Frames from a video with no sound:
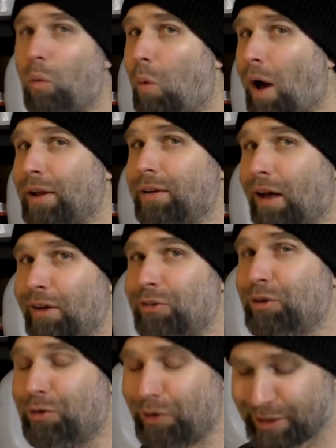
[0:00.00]

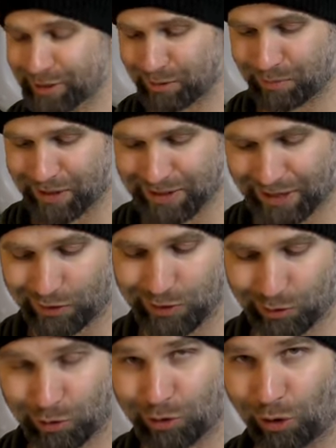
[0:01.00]
100 recipes in the
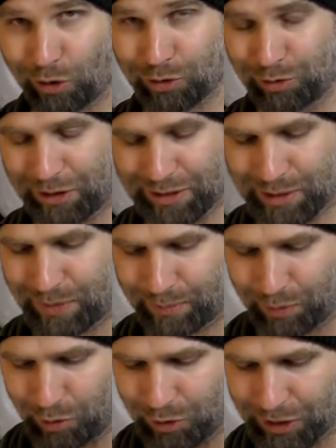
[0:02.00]
DrHans recipe
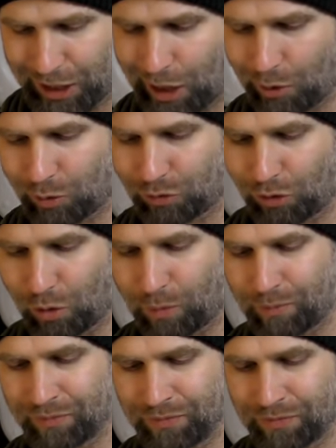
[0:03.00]
book now, so
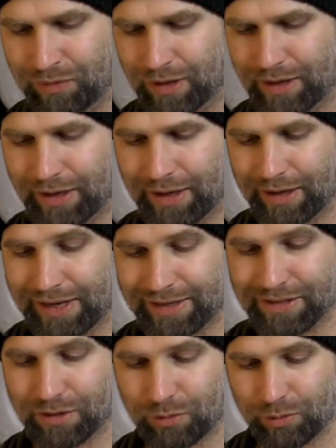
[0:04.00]

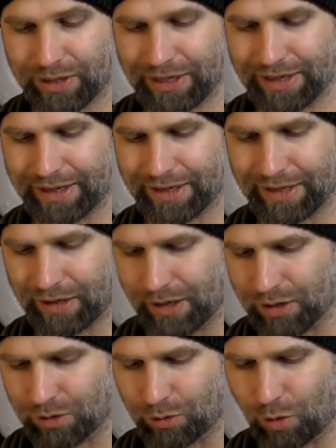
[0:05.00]
it's really
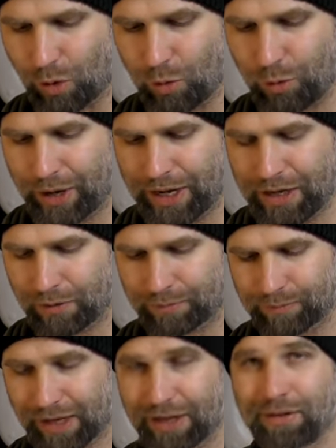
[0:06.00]
growing.
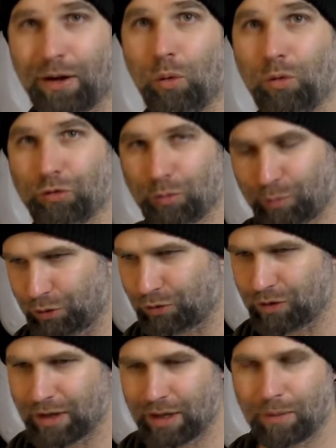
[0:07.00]
And I also put
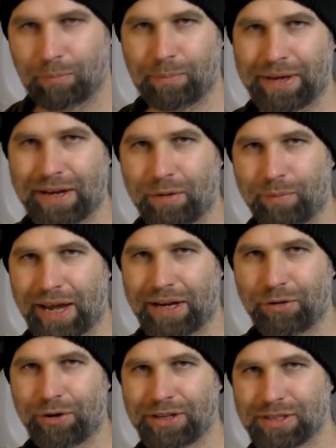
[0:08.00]
beer
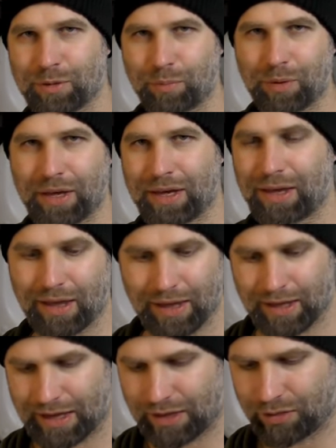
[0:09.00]
mail recipe
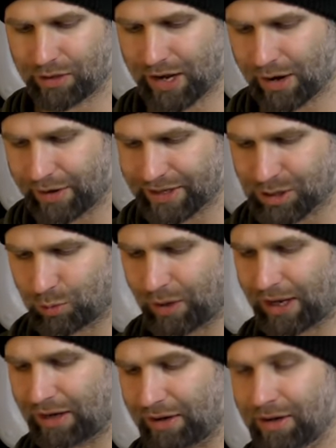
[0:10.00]
in there as
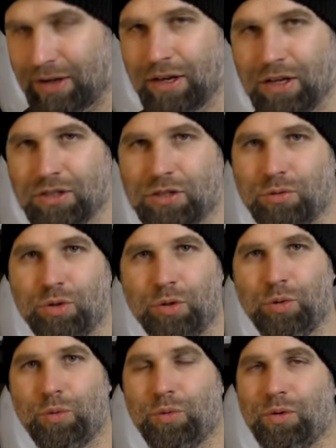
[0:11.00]
well, so
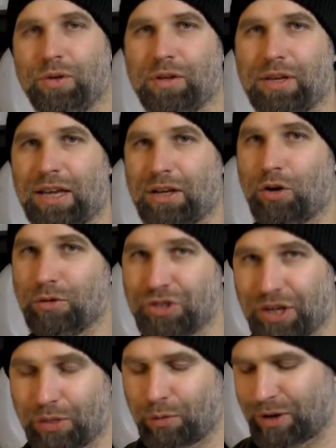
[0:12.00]
you can go and
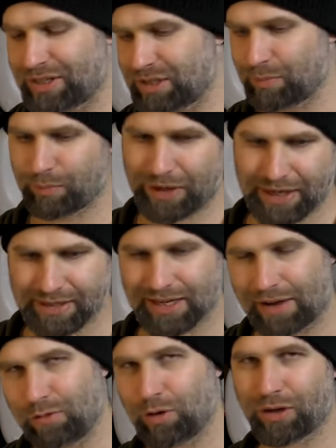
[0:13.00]
check the recipes
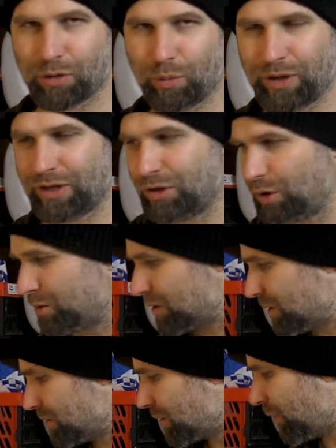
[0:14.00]
and have a look at the
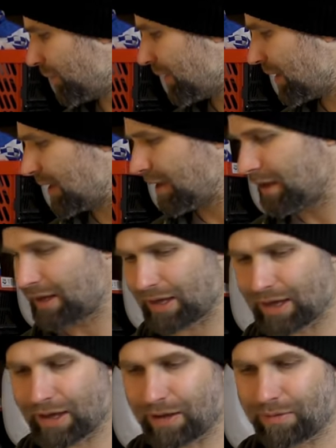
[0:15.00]
videos. So
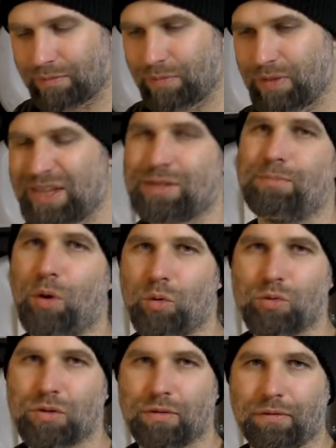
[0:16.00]
there's
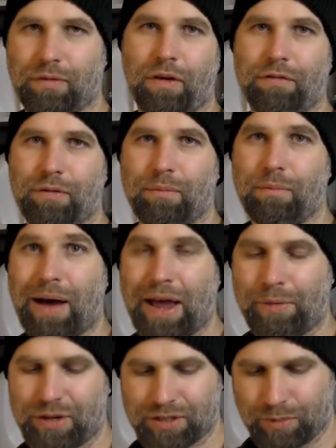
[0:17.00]
most of
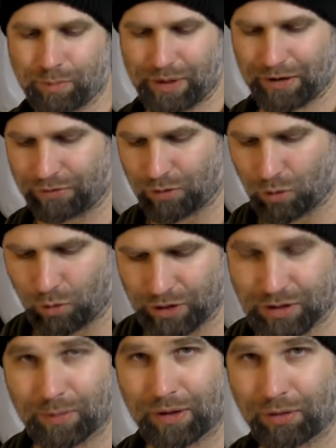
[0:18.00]
my recipe, of
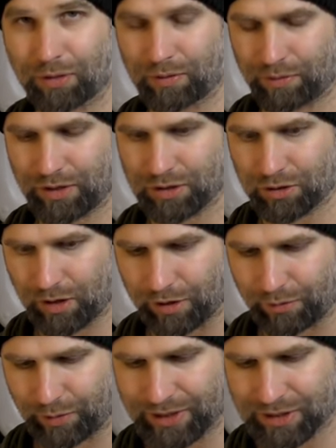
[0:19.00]
course, but there's a
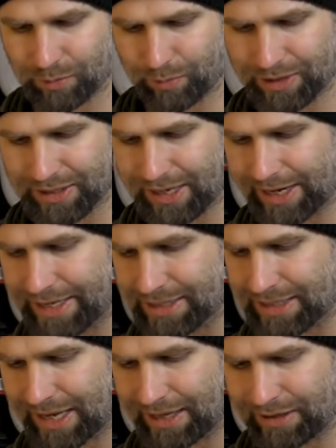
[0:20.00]
lot of recipes,
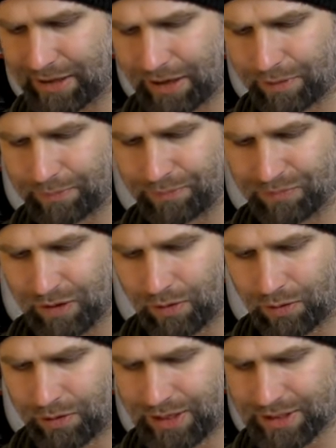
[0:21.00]
guys. And
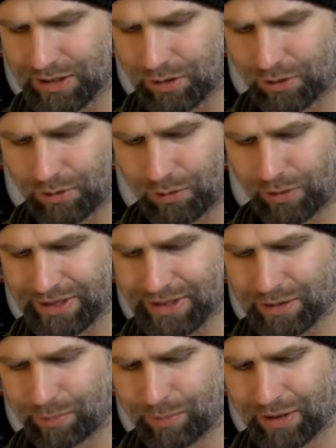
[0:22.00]
this
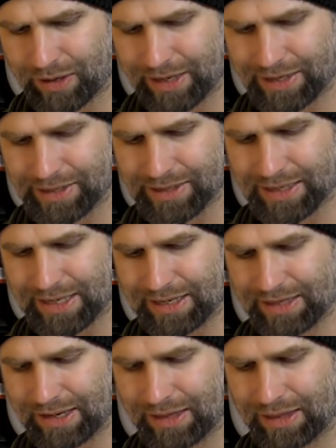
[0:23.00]
recipe is
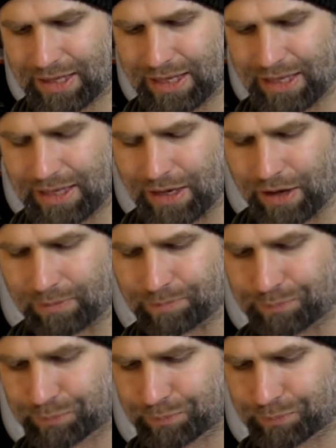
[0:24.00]
in the